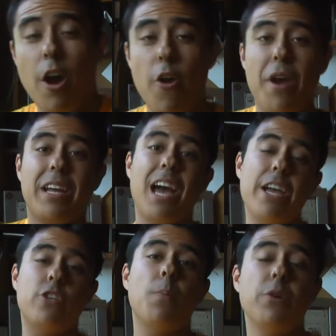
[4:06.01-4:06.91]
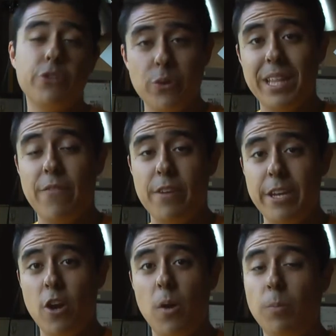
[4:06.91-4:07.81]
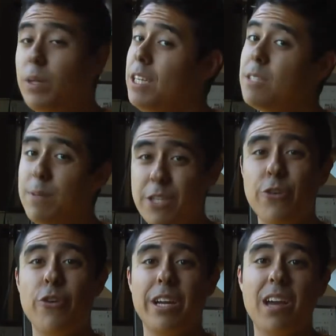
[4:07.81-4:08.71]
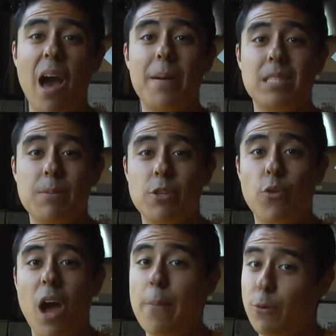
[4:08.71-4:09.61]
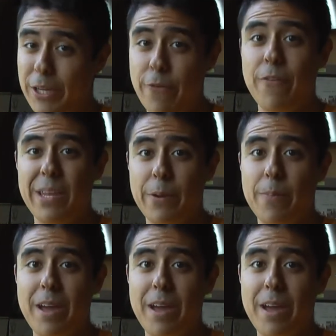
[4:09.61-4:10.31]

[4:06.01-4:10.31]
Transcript: Alright guys, hope you enjoyed that video. Please be sure to comment, subscribe, or like our Facebook